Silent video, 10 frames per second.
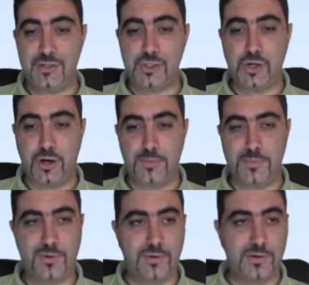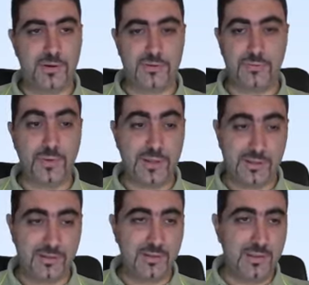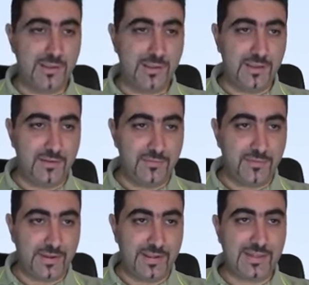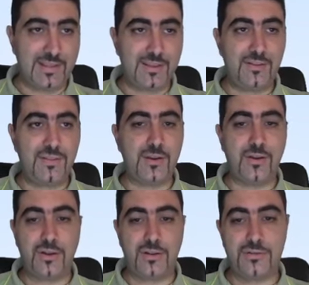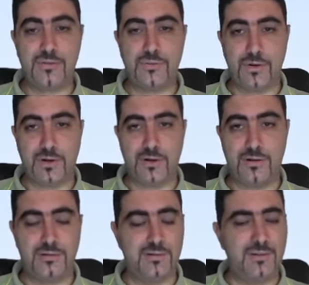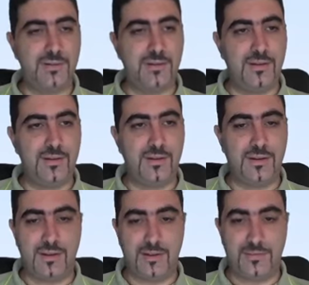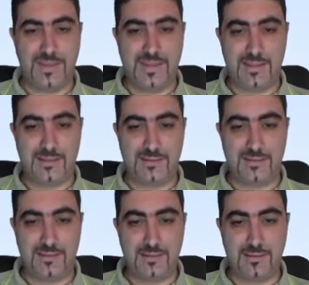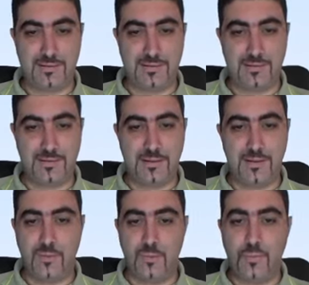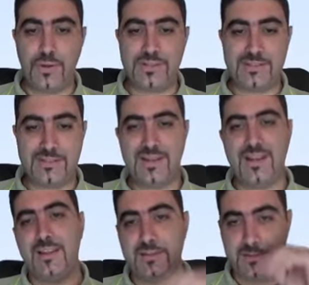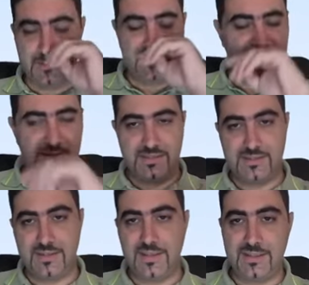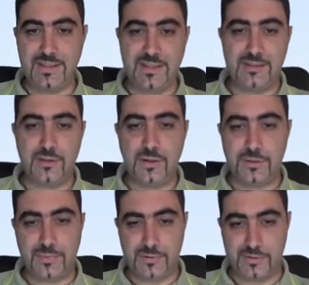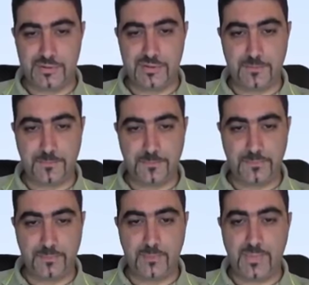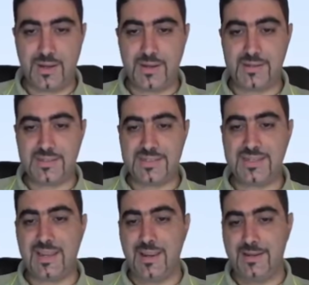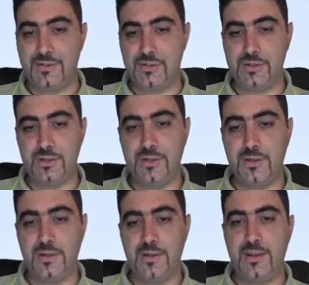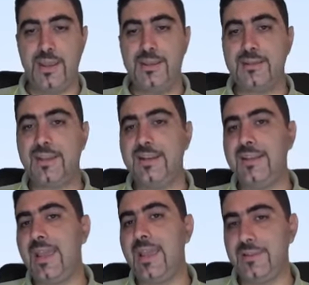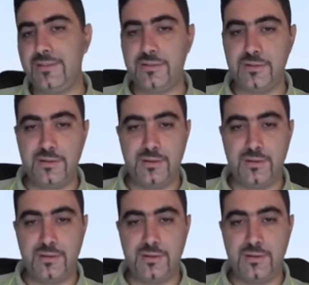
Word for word: sharp corners. Well, if I click on the contour uh, command, what it does is it interprets my sketch and creates